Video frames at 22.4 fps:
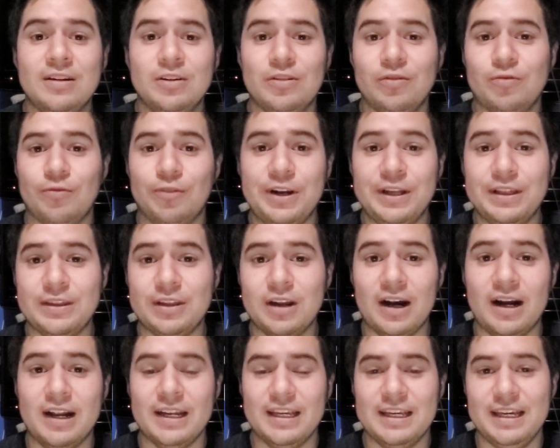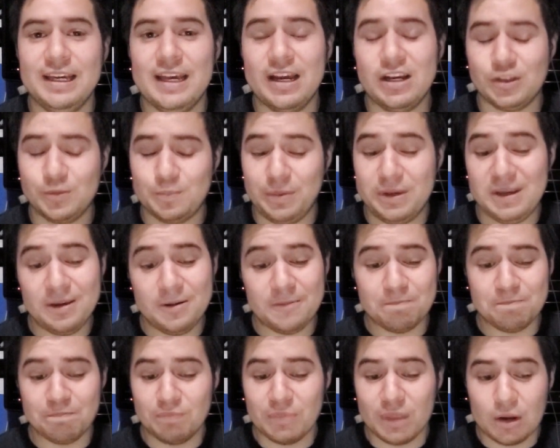
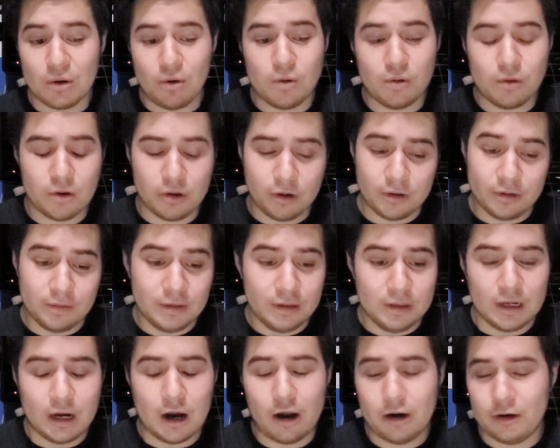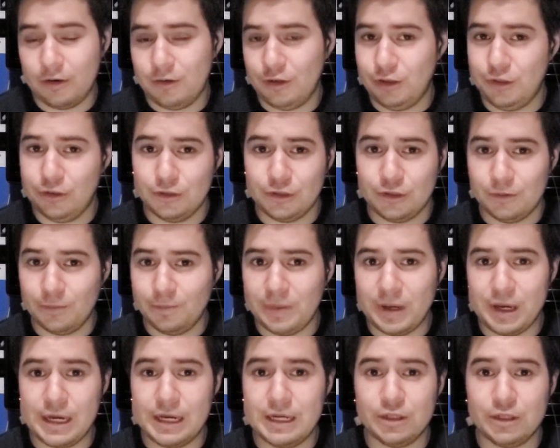FreeThoughtEXP or on our YouTube
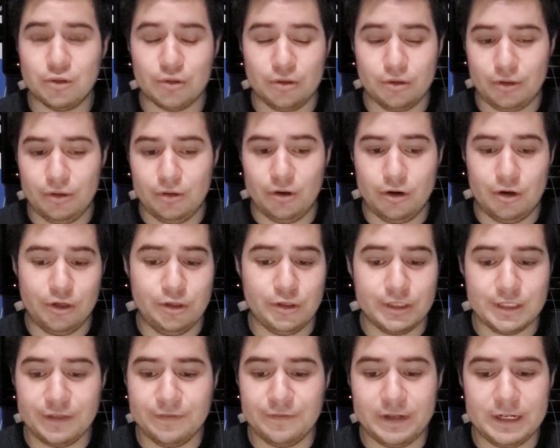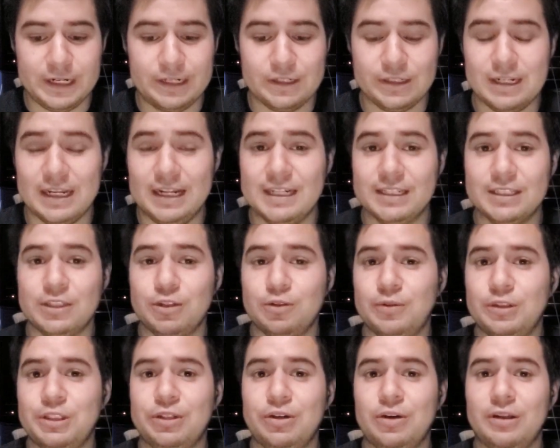page or our YouTube video. Let us know
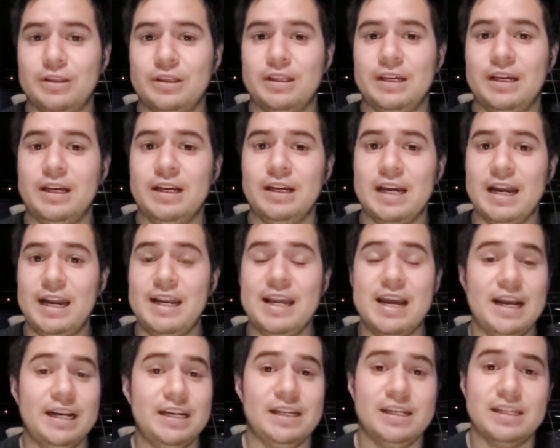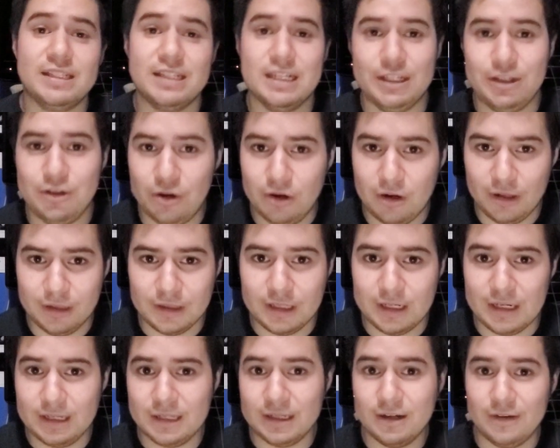what y'all think. Any ideas that y'all
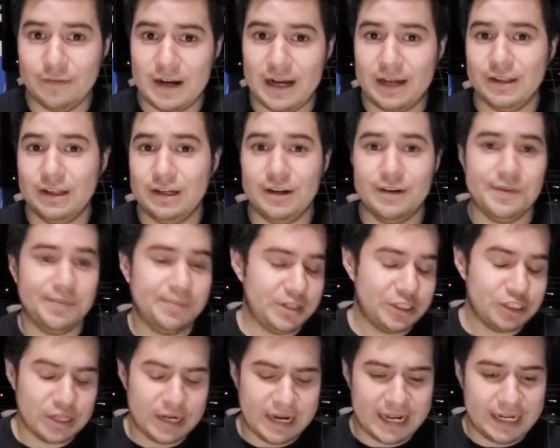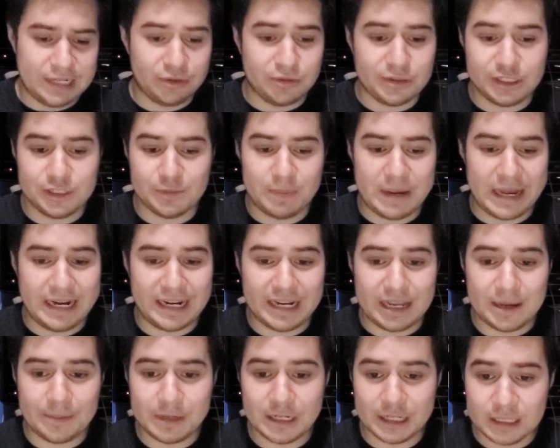think of how the government should handle this
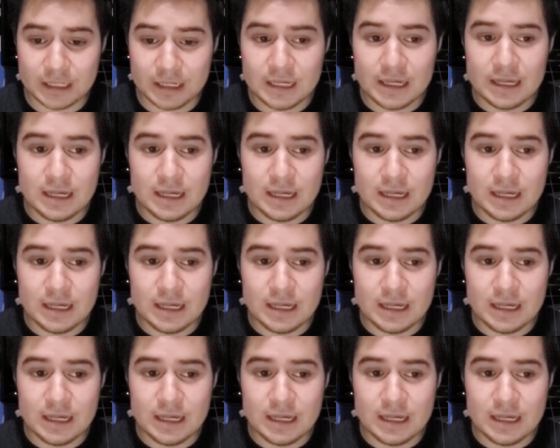pandemic.